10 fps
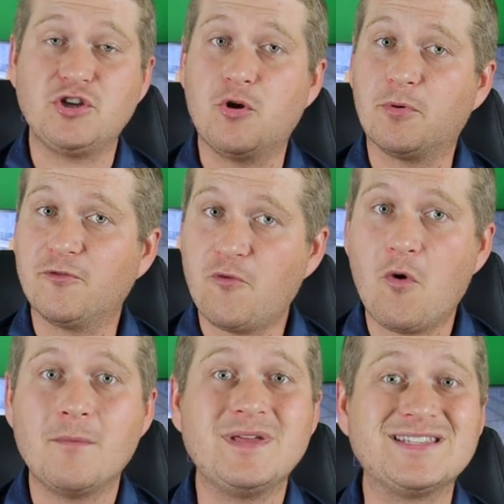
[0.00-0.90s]
You know,
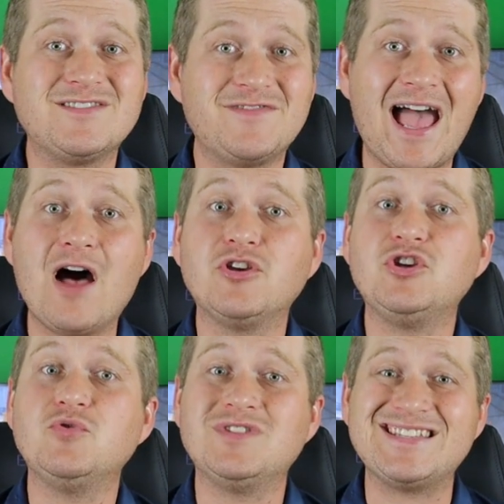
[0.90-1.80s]
performance,
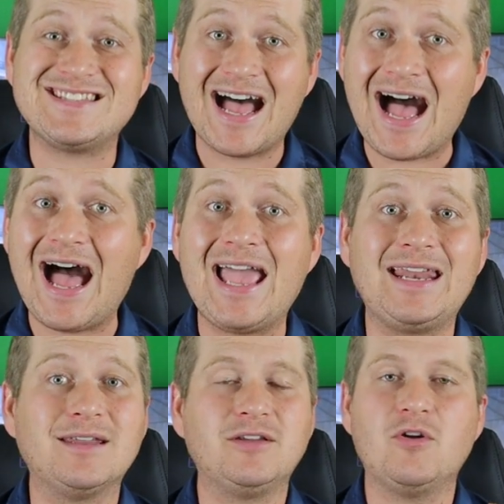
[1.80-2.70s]
value,
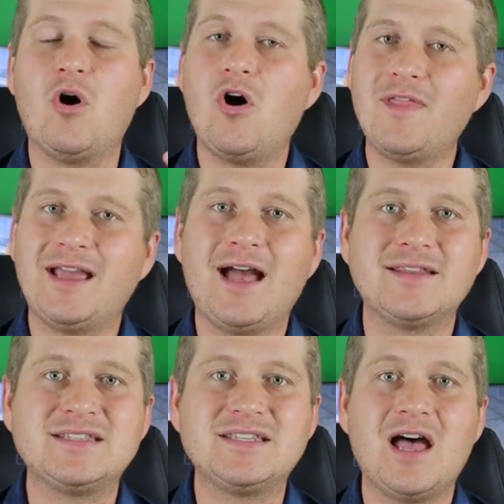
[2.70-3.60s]
design, you know, all that
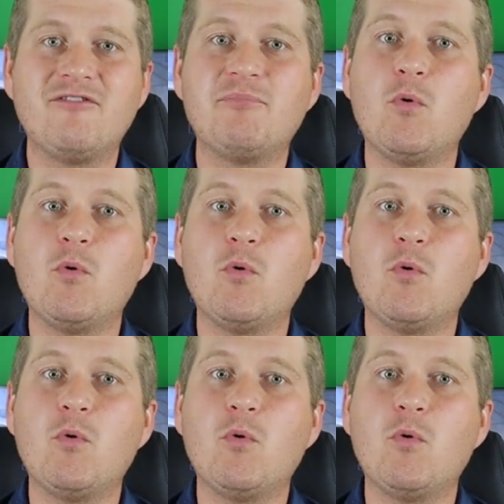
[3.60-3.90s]
kind of stuff.